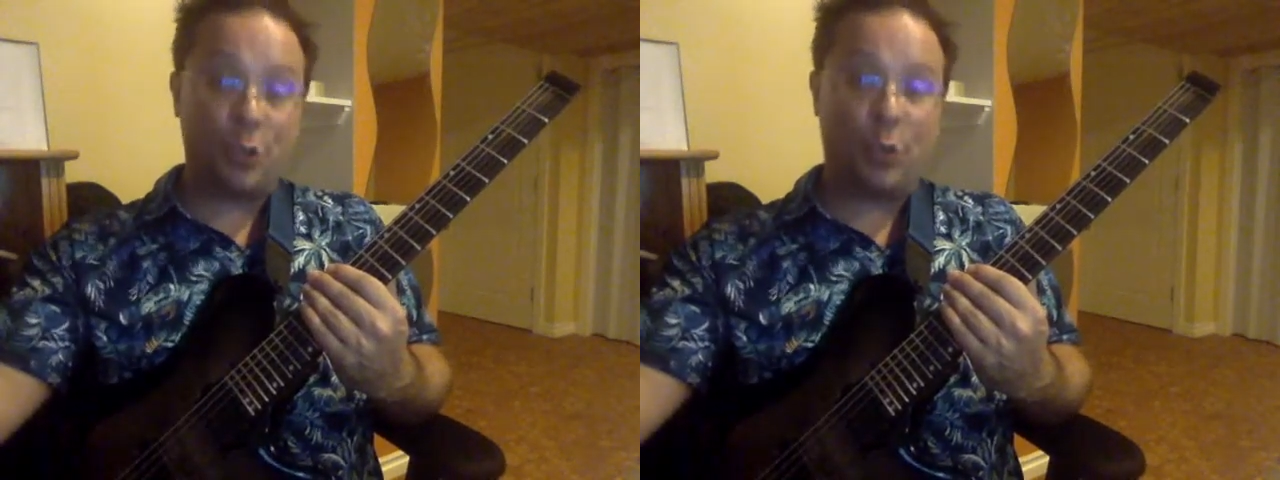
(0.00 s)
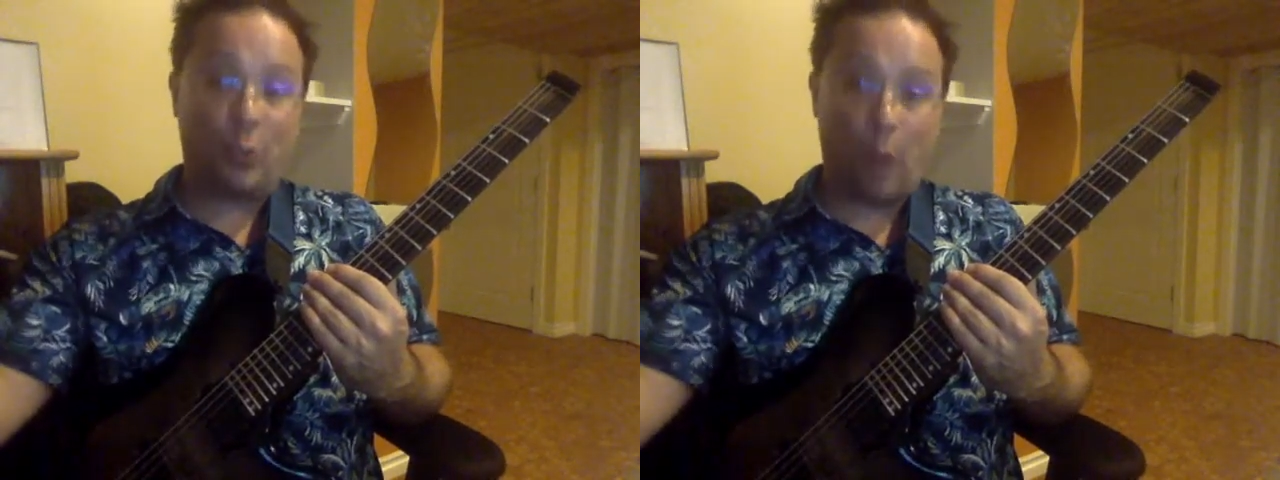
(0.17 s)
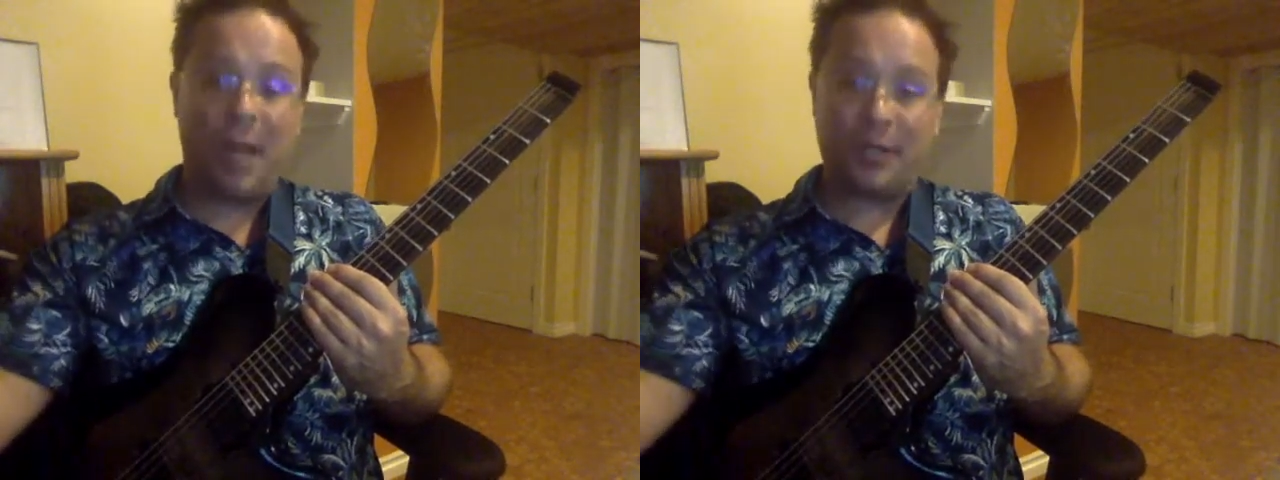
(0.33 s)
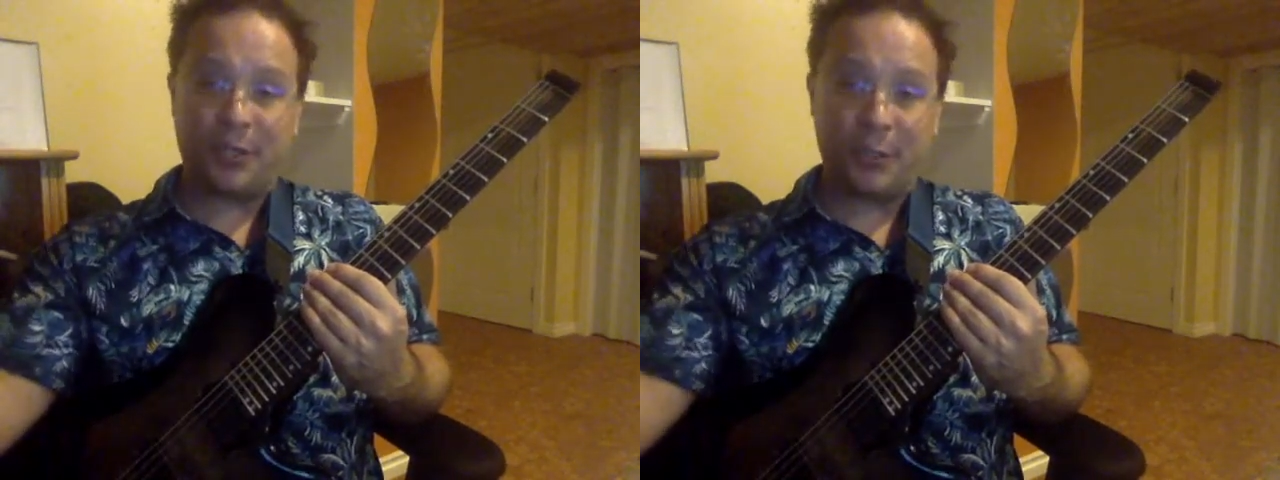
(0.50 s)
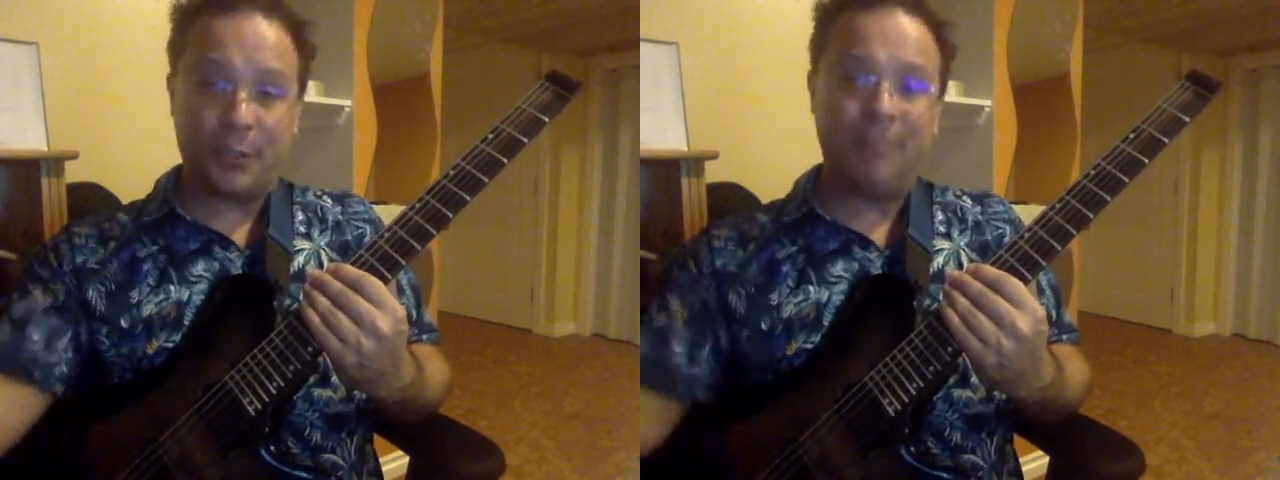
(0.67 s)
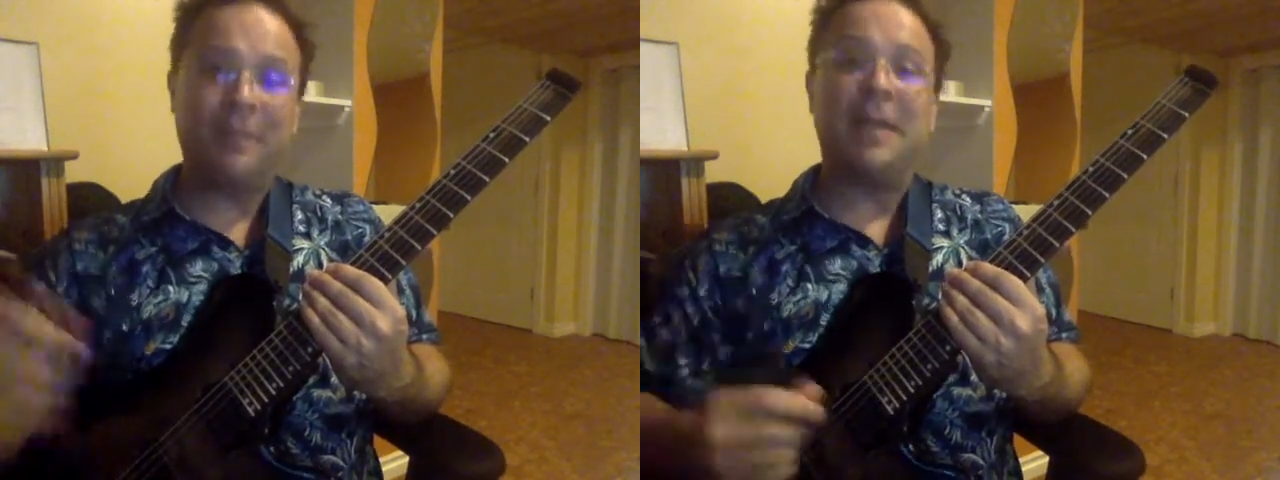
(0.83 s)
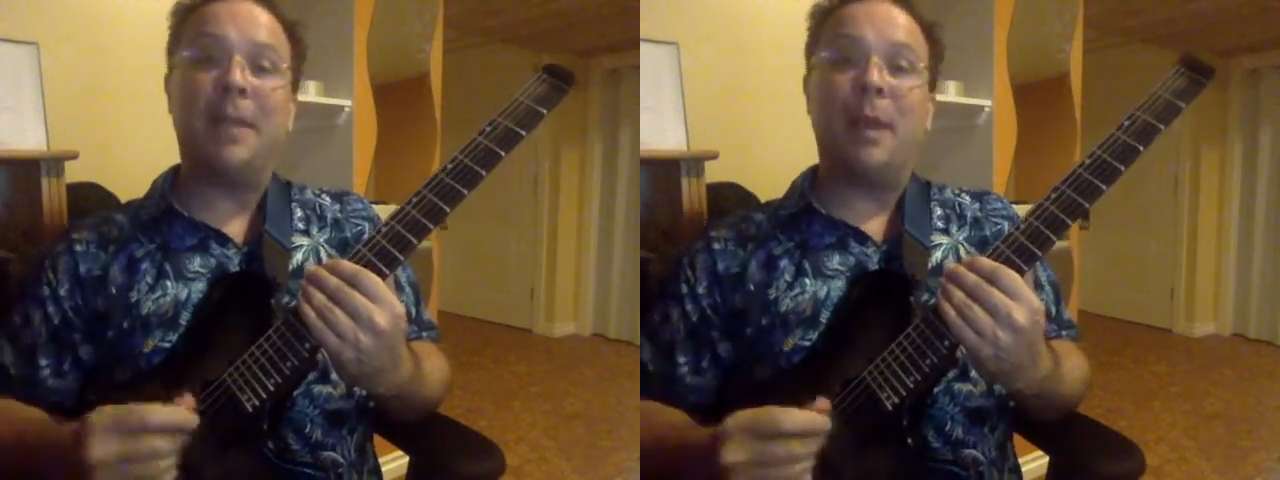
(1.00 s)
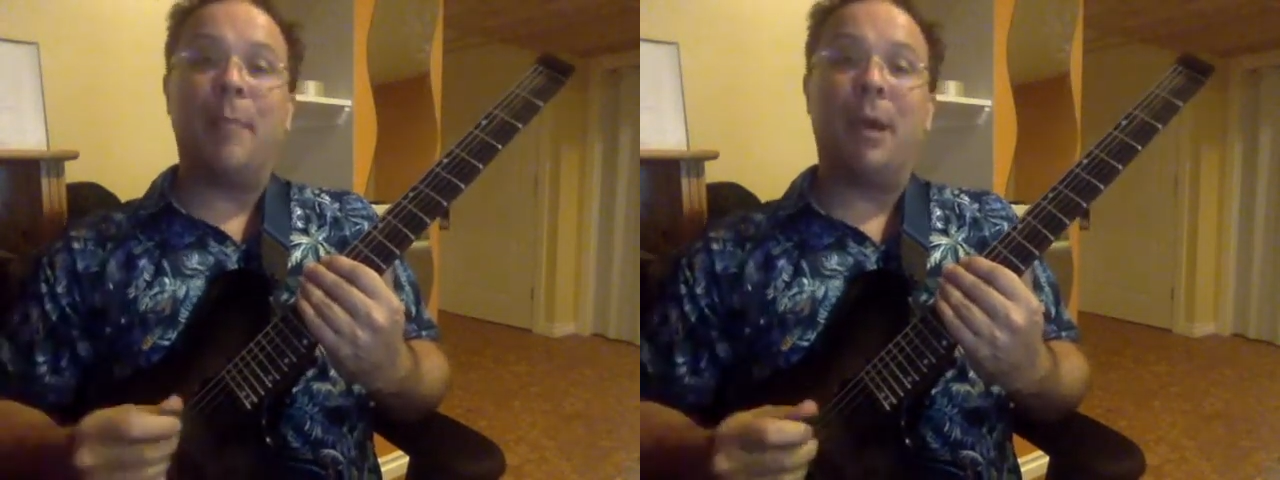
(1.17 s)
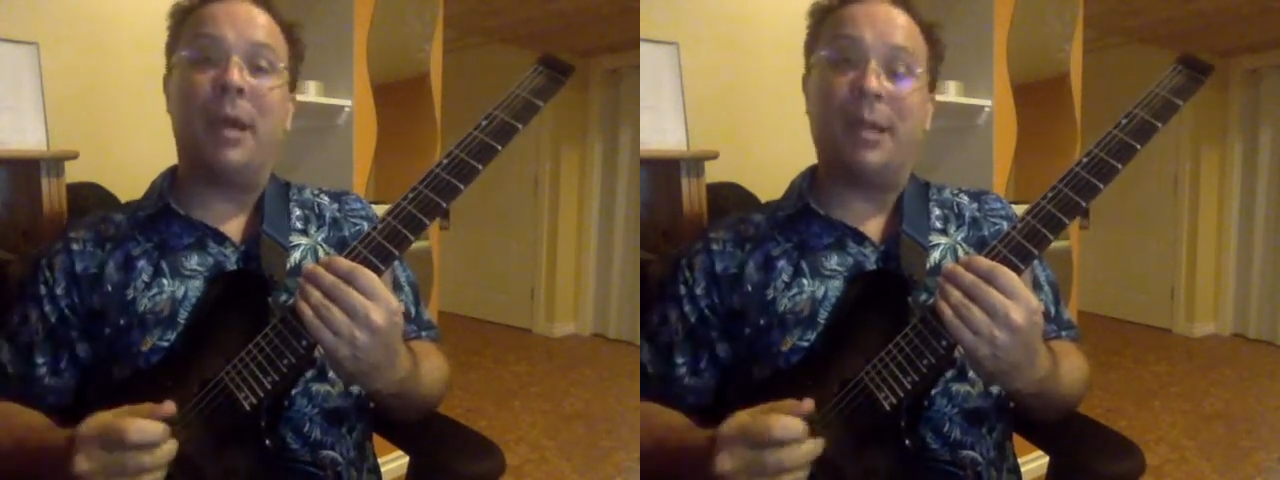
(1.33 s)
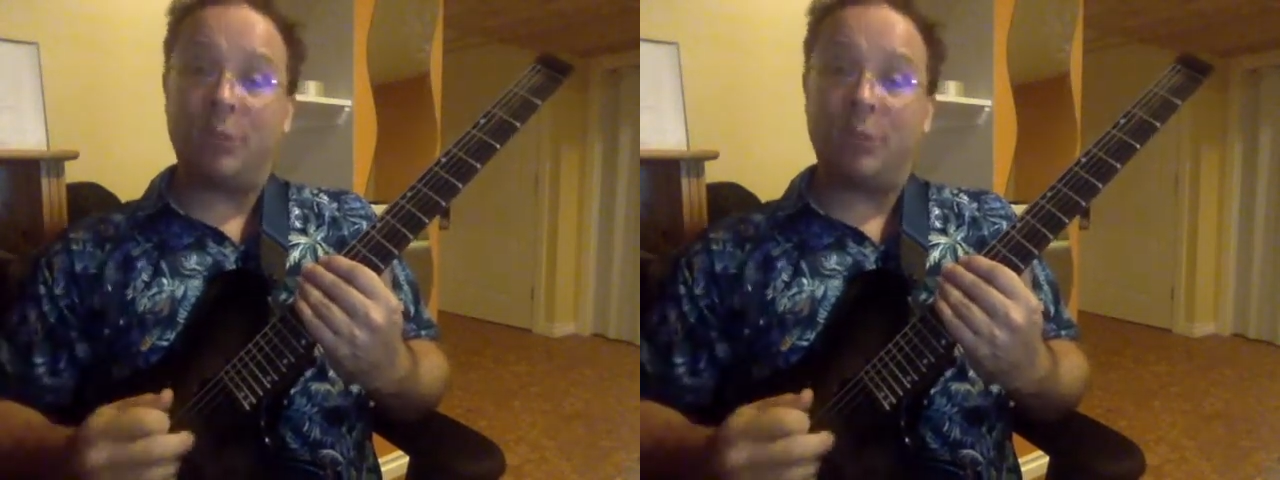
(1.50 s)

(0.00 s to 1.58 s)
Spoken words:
would want to, but